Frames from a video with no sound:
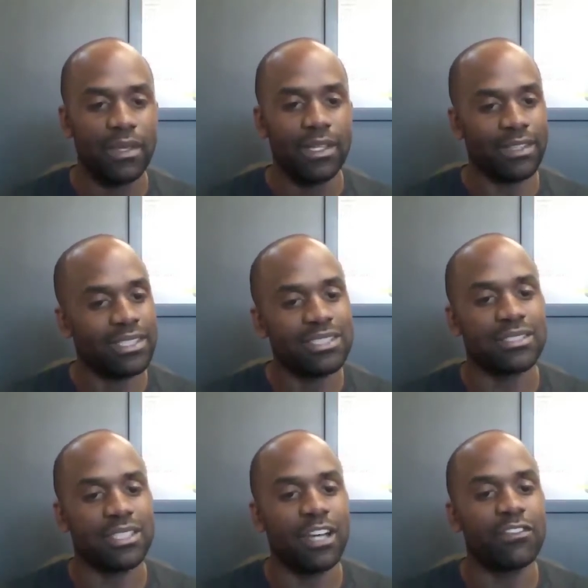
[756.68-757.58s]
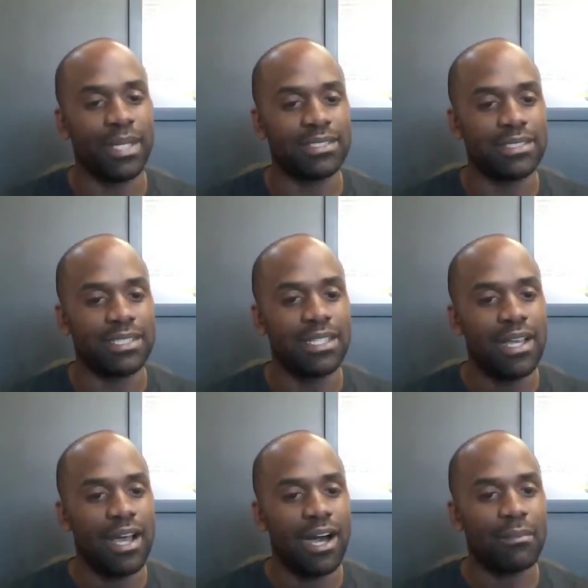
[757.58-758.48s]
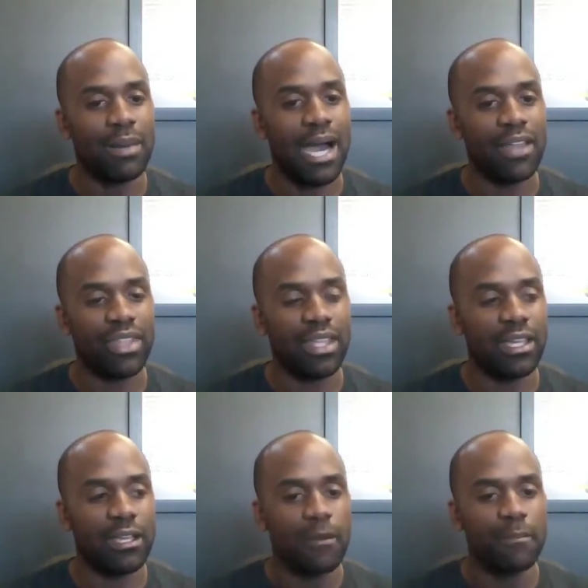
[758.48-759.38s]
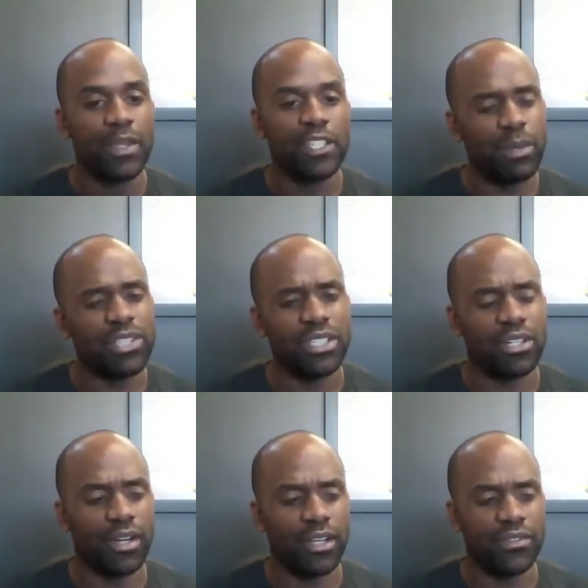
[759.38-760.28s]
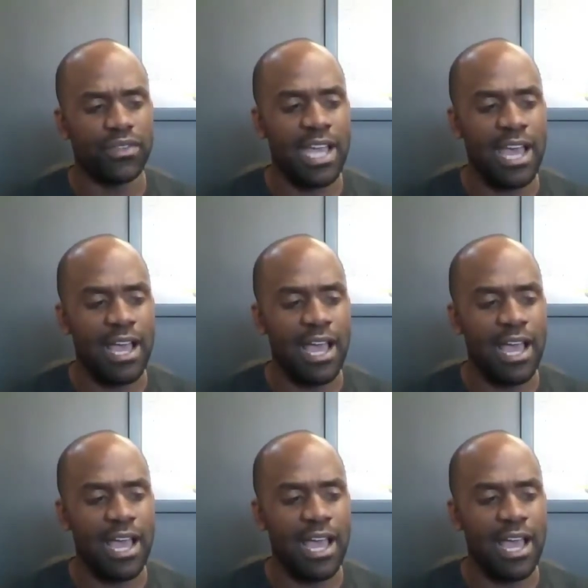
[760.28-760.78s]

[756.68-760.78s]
Like, this is a tough business. Um, I think, especially CrossFit,